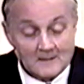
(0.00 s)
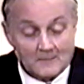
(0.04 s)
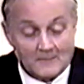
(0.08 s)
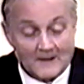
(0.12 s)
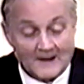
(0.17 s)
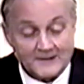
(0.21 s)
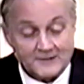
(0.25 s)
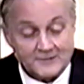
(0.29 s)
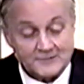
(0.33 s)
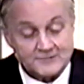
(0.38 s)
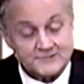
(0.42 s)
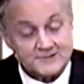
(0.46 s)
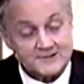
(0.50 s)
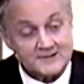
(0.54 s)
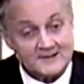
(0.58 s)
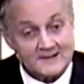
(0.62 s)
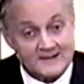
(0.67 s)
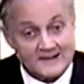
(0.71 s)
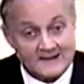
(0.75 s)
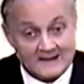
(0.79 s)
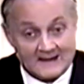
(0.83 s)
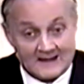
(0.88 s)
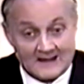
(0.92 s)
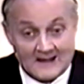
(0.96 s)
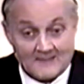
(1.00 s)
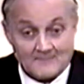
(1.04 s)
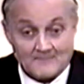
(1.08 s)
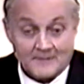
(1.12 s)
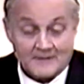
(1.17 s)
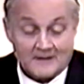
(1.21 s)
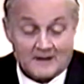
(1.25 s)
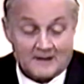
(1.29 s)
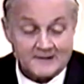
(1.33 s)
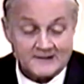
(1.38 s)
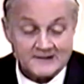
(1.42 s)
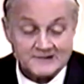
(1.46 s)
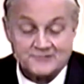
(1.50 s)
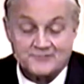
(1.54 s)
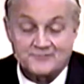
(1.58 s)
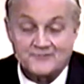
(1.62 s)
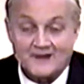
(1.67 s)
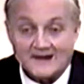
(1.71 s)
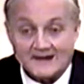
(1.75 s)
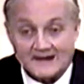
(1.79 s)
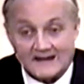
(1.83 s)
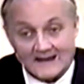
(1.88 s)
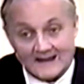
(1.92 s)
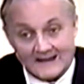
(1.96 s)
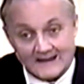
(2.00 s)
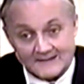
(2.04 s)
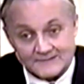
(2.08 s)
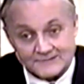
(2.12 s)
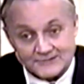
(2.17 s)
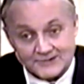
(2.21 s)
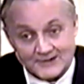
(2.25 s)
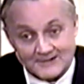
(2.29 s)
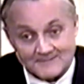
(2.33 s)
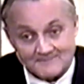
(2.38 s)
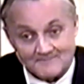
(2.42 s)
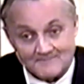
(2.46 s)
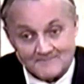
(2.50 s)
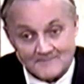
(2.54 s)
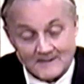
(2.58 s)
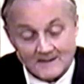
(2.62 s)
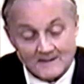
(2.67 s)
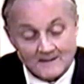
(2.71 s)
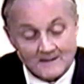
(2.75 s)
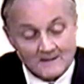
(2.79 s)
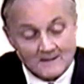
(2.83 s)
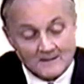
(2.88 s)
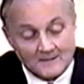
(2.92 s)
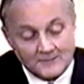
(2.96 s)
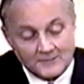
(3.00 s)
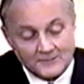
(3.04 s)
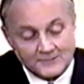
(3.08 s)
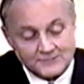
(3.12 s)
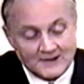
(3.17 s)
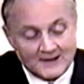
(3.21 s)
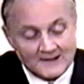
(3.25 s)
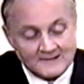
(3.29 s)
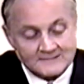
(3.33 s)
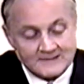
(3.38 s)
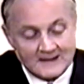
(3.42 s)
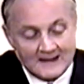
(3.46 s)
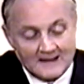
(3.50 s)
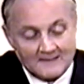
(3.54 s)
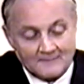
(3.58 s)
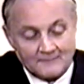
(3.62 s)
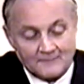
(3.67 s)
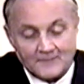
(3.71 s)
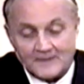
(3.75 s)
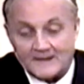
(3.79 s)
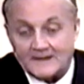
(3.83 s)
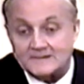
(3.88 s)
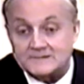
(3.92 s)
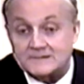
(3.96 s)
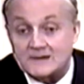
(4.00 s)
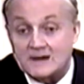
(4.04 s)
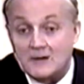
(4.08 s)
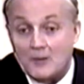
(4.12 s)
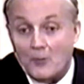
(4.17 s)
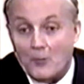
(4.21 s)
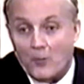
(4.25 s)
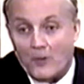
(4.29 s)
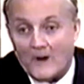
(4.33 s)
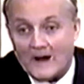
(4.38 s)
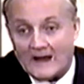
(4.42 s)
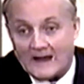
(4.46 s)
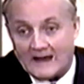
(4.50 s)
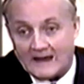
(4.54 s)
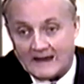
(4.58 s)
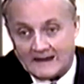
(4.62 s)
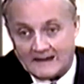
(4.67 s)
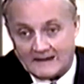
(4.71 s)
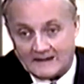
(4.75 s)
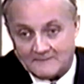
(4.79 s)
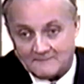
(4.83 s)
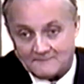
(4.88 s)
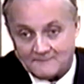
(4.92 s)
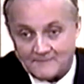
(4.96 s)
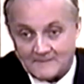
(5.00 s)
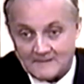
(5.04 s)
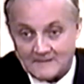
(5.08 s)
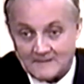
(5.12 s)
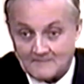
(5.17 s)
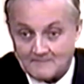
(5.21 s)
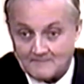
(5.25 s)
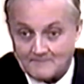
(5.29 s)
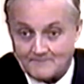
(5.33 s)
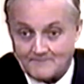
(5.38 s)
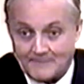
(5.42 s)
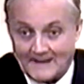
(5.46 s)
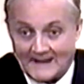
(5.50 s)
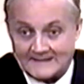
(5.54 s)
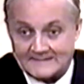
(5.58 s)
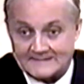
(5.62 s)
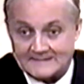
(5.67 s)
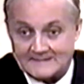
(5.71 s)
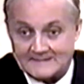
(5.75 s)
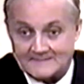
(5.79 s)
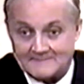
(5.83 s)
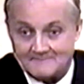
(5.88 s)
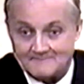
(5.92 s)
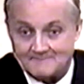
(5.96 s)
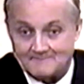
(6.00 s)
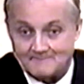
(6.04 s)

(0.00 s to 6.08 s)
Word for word: When you turn it up on its running edge, you just have this wave pattern